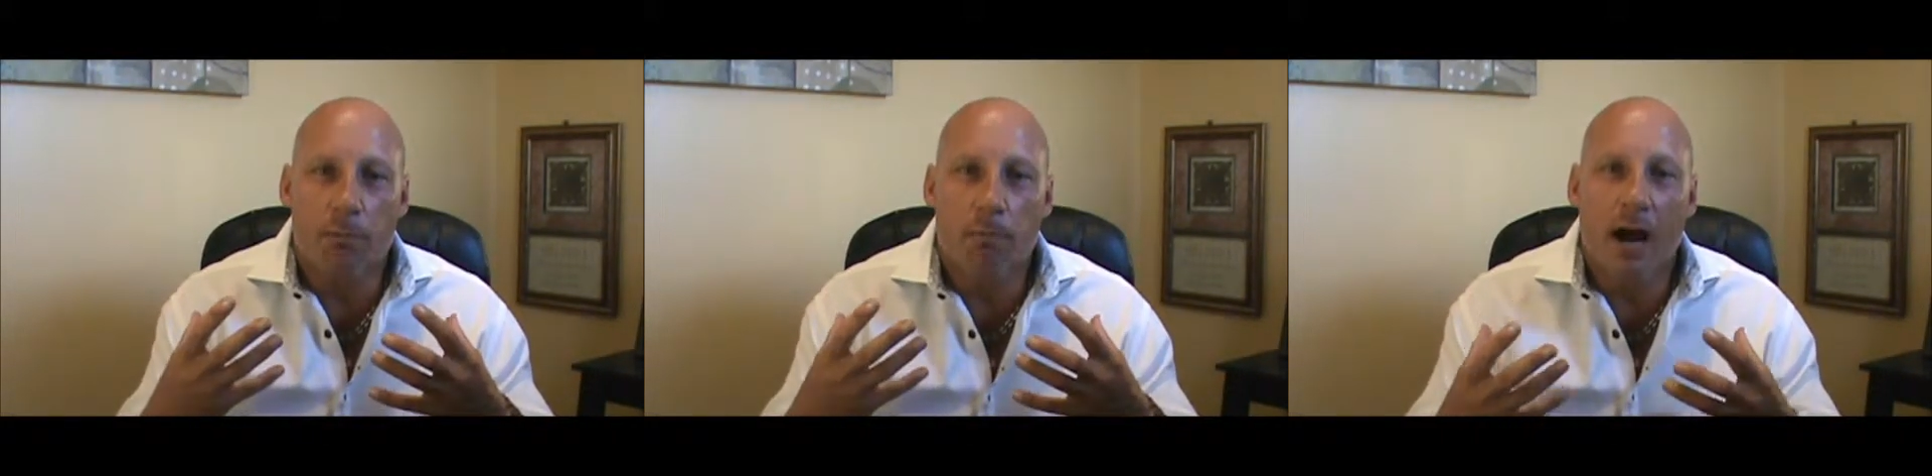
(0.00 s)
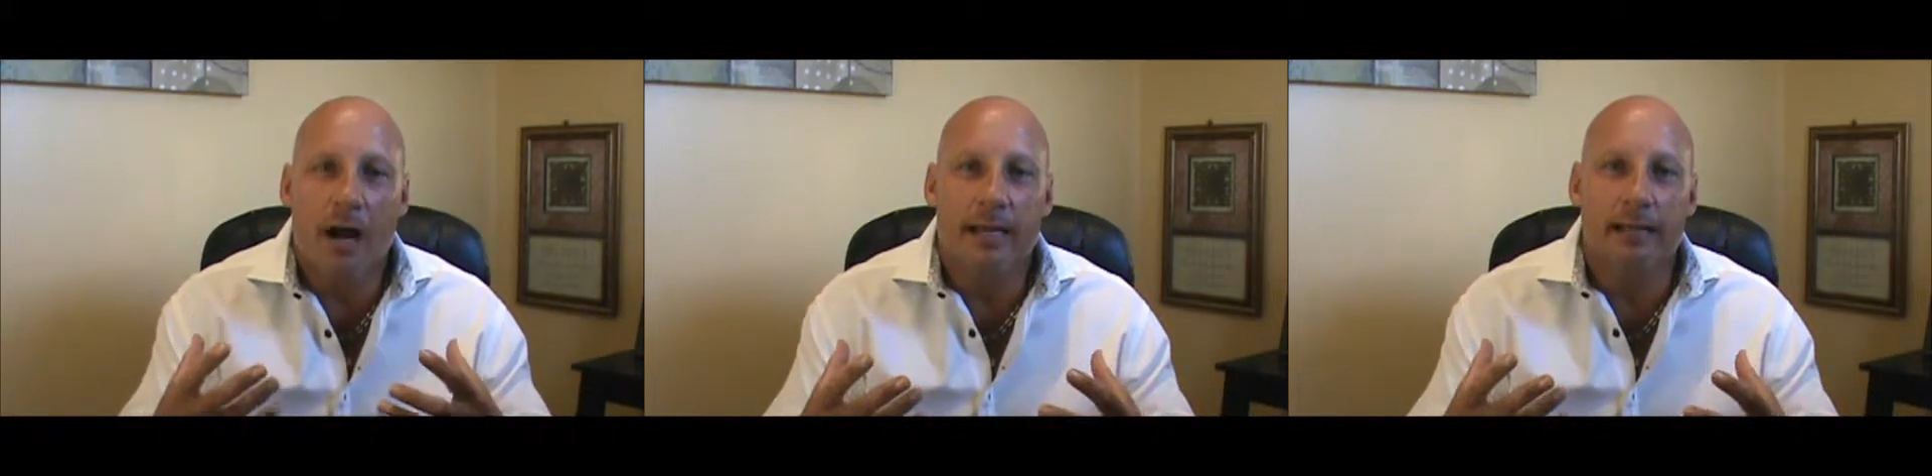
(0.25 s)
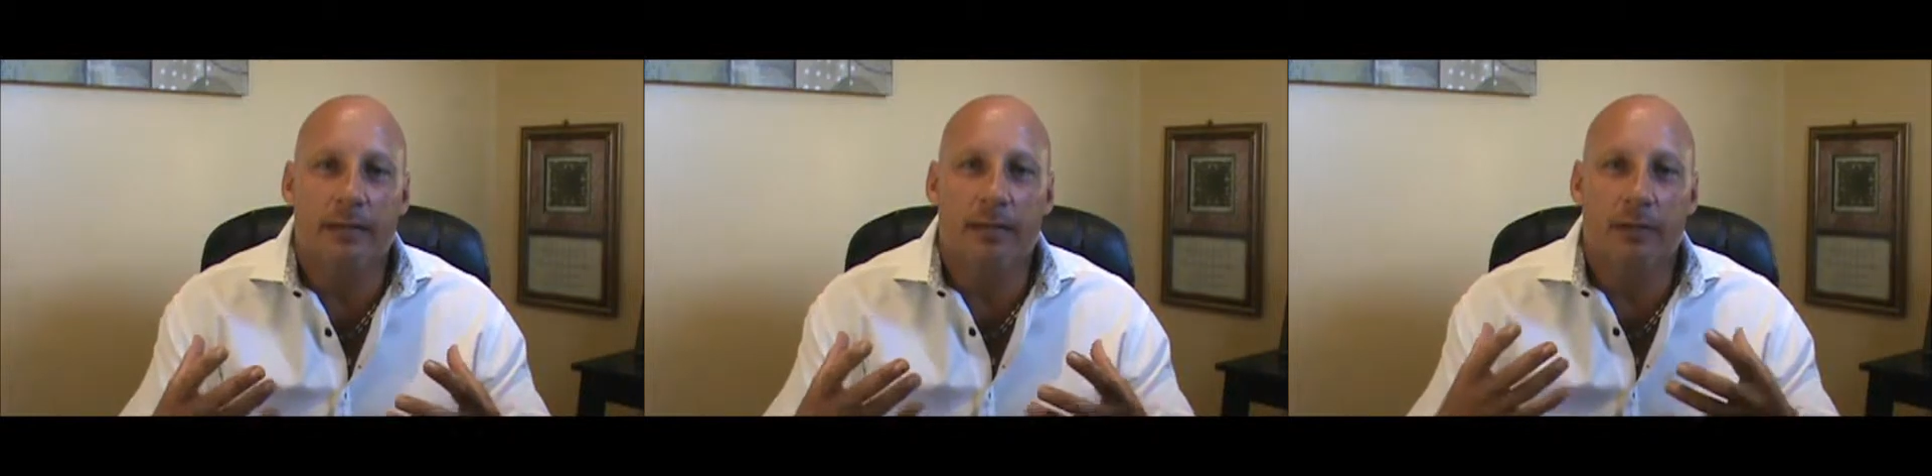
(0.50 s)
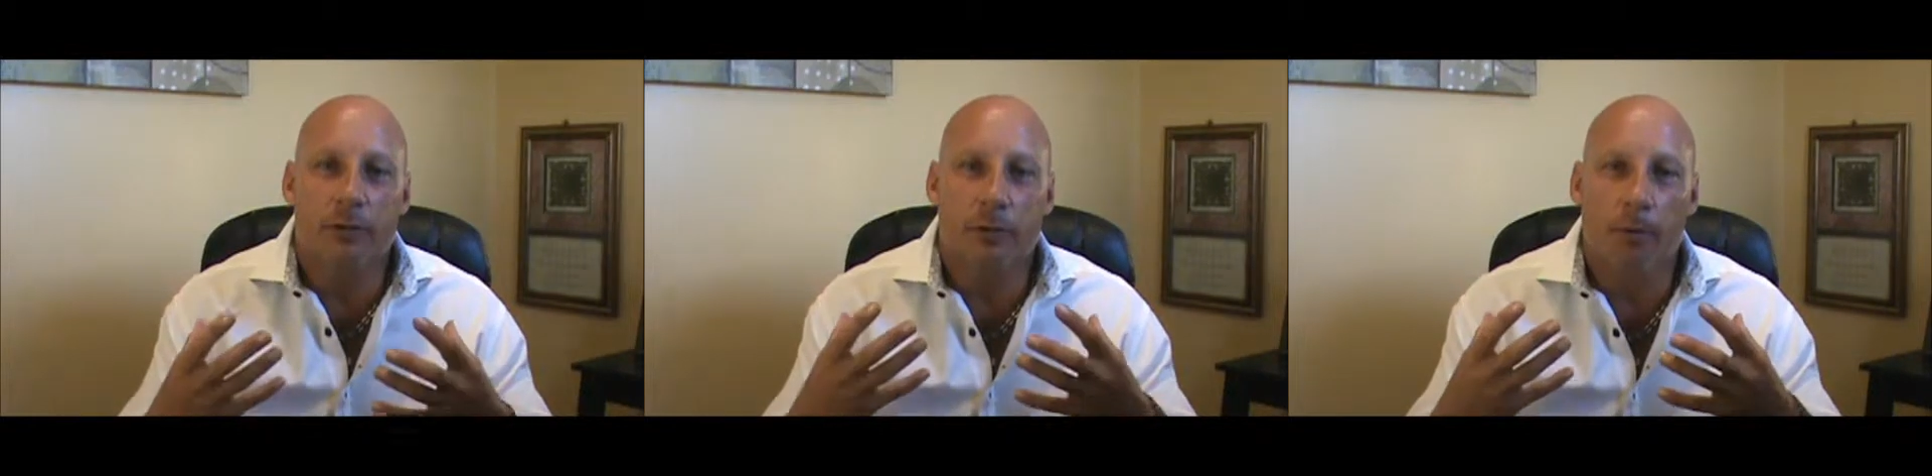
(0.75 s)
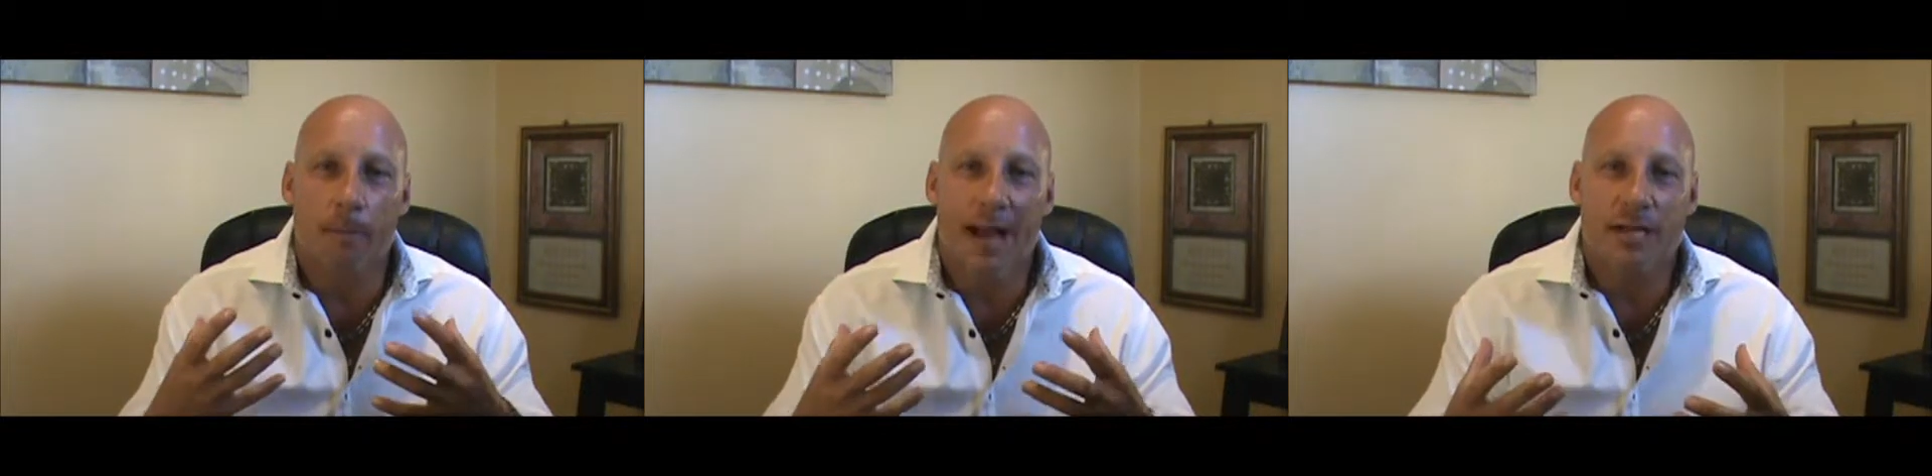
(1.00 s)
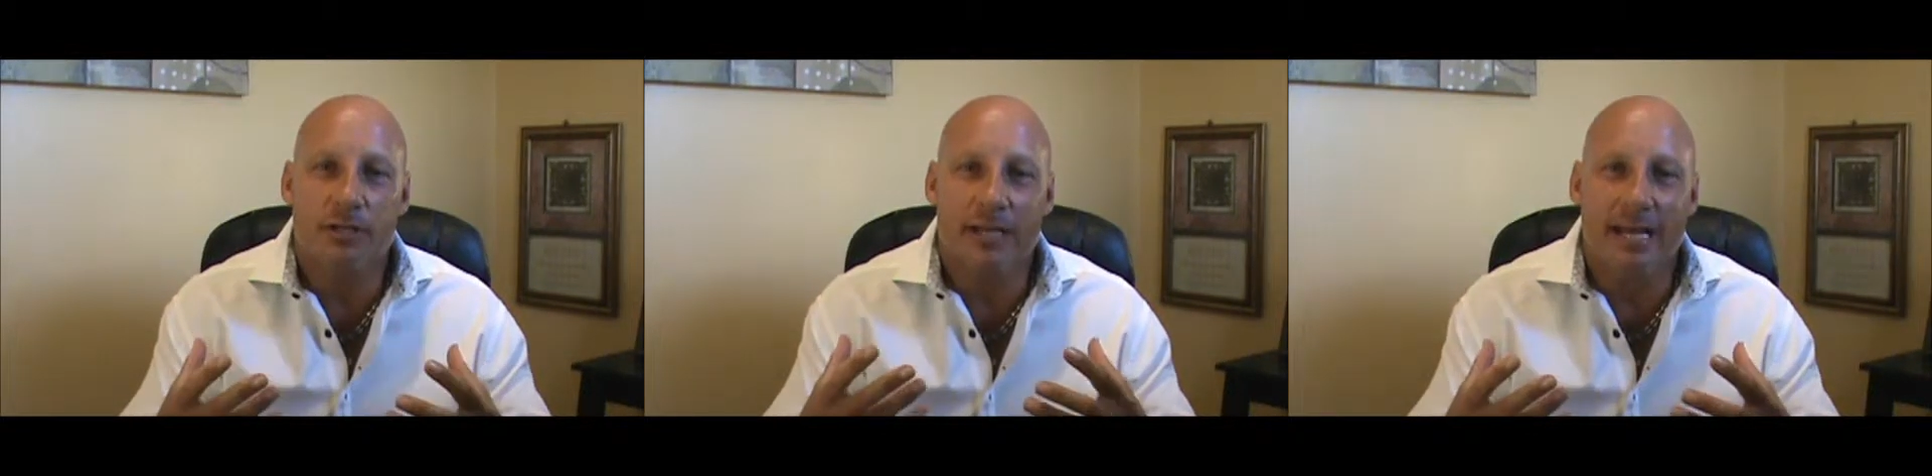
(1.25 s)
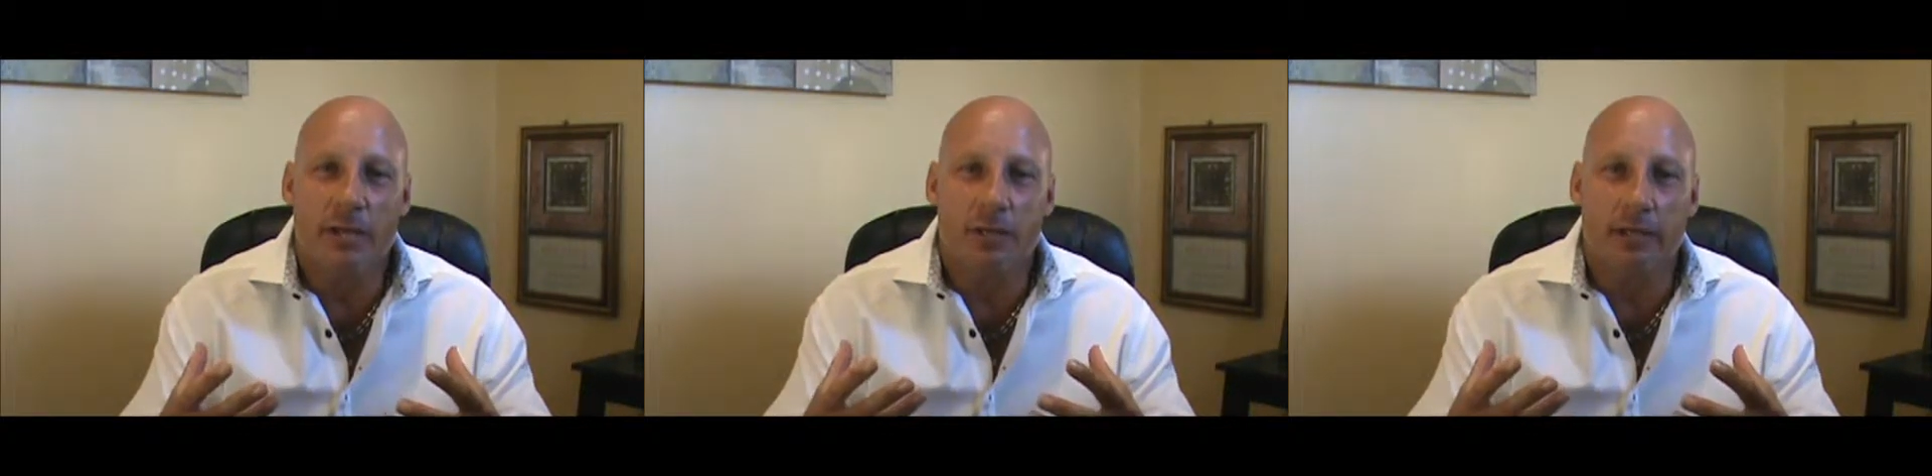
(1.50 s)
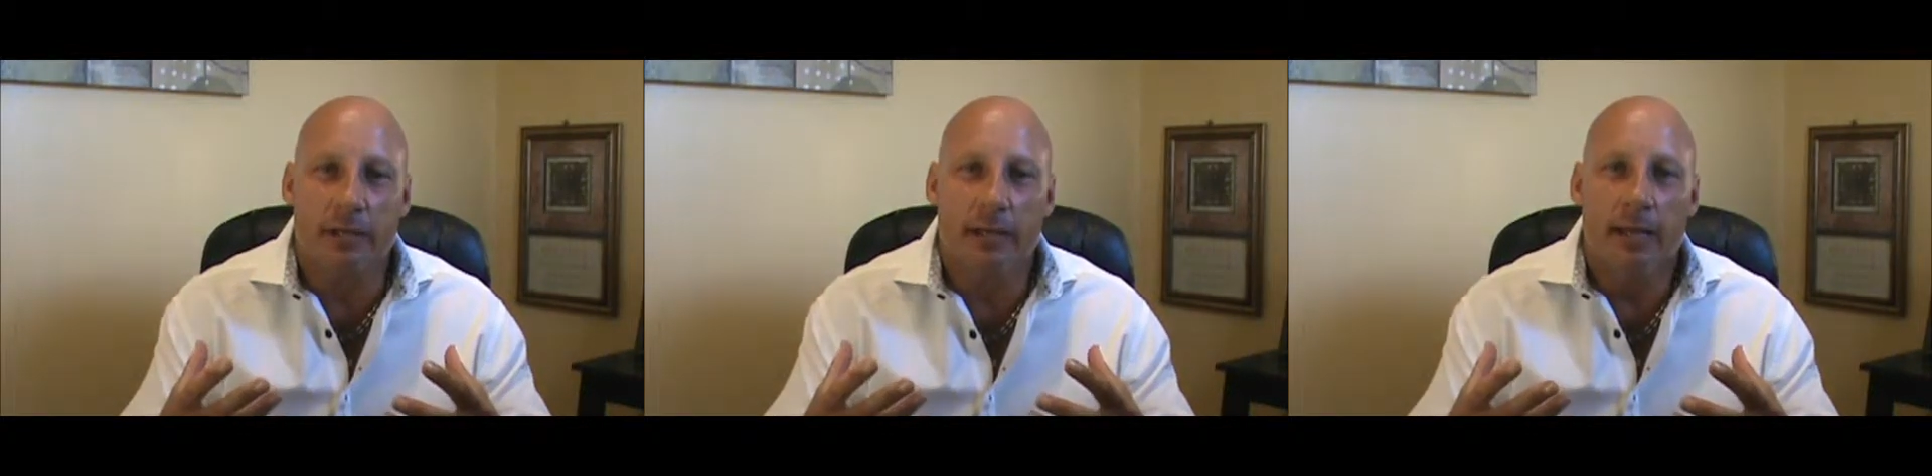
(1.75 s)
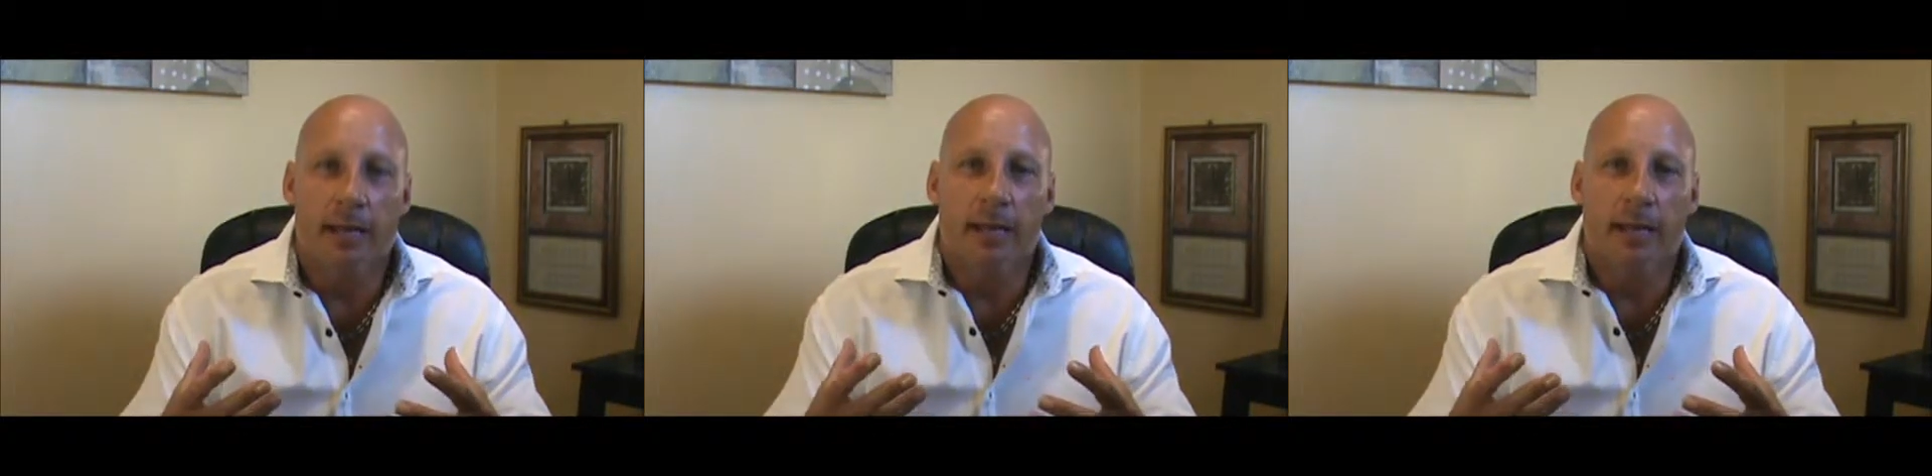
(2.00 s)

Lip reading: mind and in your imagination